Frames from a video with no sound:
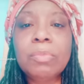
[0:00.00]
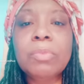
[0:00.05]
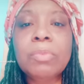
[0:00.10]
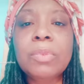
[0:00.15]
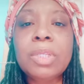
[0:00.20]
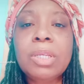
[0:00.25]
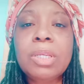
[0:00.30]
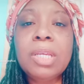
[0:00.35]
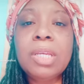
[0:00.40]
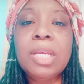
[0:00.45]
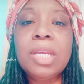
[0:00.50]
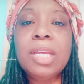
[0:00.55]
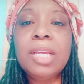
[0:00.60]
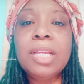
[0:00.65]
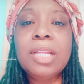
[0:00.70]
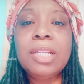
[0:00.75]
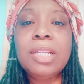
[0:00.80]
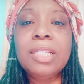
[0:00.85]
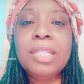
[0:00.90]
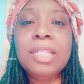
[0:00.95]

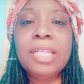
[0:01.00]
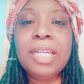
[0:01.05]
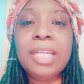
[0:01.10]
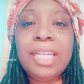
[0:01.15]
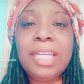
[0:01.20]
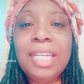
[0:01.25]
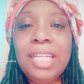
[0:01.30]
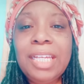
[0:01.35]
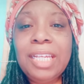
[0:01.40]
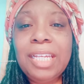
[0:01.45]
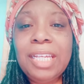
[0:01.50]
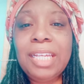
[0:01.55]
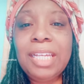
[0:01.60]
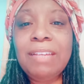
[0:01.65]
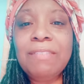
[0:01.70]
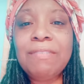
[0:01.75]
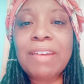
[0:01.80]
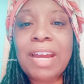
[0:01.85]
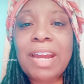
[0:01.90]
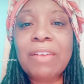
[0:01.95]
The
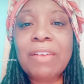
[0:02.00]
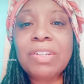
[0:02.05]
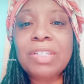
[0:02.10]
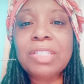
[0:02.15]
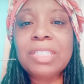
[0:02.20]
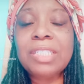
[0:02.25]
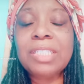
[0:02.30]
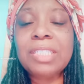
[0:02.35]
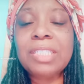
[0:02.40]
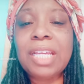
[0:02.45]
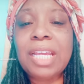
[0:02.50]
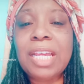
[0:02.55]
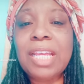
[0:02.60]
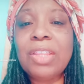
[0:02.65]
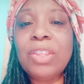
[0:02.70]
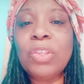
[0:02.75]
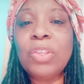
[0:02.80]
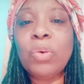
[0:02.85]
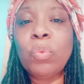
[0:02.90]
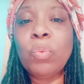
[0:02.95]
EEE virus
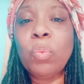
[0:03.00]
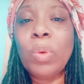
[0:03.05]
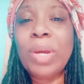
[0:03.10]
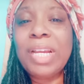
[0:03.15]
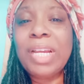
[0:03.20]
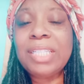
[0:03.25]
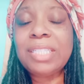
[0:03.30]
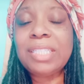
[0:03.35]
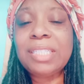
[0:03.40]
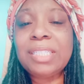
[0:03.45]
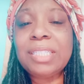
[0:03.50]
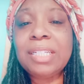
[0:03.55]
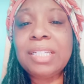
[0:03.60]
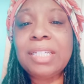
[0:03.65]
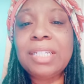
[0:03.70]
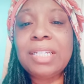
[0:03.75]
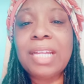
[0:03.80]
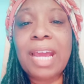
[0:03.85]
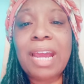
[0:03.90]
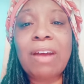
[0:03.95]
and the West
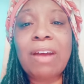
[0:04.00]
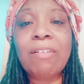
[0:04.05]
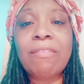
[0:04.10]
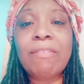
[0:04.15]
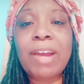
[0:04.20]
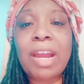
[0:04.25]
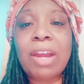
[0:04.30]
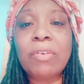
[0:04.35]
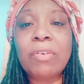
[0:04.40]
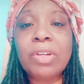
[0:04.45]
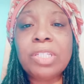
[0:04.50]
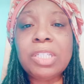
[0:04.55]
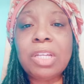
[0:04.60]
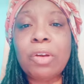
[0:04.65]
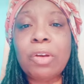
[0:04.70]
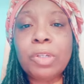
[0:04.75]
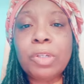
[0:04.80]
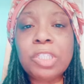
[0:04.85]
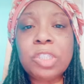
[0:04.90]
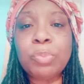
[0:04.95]
Nile virus
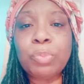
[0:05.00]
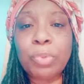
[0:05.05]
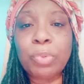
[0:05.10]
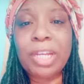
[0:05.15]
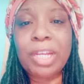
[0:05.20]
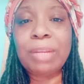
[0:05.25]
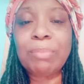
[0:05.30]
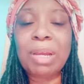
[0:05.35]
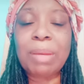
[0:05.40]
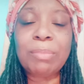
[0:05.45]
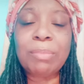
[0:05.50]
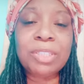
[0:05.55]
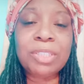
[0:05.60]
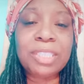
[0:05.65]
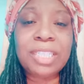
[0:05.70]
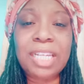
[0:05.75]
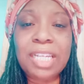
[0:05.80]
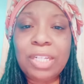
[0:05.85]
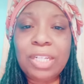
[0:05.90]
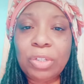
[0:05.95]
are spread by
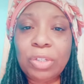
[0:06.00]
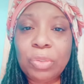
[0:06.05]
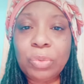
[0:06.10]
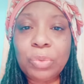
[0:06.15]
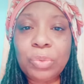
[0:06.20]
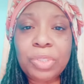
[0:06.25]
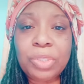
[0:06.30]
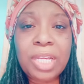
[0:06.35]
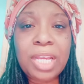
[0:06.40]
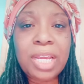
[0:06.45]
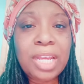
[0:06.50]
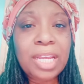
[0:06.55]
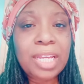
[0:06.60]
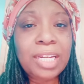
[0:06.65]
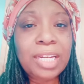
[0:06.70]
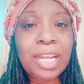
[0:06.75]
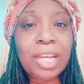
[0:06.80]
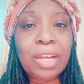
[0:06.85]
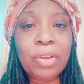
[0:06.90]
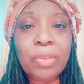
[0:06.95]
mosquitoes.
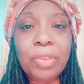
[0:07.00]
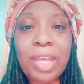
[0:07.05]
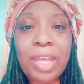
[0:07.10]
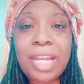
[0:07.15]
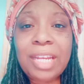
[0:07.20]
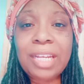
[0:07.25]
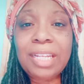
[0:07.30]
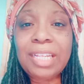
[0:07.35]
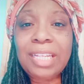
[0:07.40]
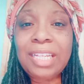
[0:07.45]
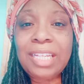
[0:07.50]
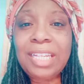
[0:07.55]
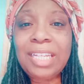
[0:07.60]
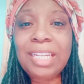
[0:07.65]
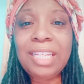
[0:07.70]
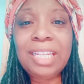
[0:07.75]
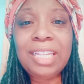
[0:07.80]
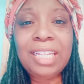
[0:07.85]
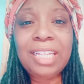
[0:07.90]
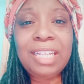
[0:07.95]
Now, that
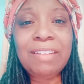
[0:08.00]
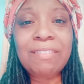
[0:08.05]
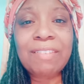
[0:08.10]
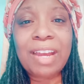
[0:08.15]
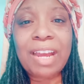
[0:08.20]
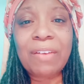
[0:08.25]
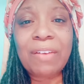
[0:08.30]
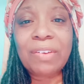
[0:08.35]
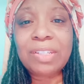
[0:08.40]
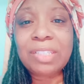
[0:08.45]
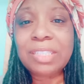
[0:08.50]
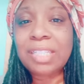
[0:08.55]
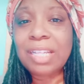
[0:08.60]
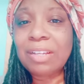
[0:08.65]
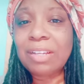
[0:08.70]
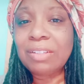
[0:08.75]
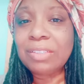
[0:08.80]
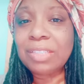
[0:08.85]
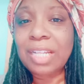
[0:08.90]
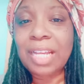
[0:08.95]
EEE virus
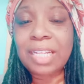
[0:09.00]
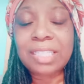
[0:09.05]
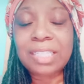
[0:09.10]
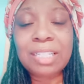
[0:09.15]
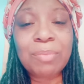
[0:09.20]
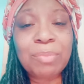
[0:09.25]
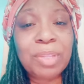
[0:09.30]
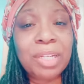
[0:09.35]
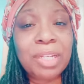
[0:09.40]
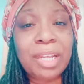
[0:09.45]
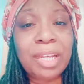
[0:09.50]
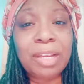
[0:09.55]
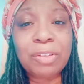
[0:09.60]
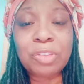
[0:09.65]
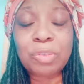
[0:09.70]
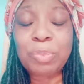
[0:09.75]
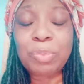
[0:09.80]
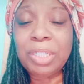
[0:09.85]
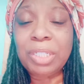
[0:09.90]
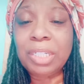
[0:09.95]
sounds like something
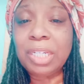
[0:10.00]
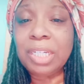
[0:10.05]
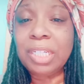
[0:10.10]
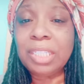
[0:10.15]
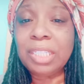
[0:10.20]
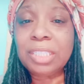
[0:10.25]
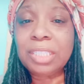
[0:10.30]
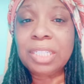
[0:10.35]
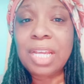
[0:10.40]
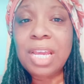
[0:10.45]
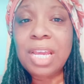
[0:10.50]
else because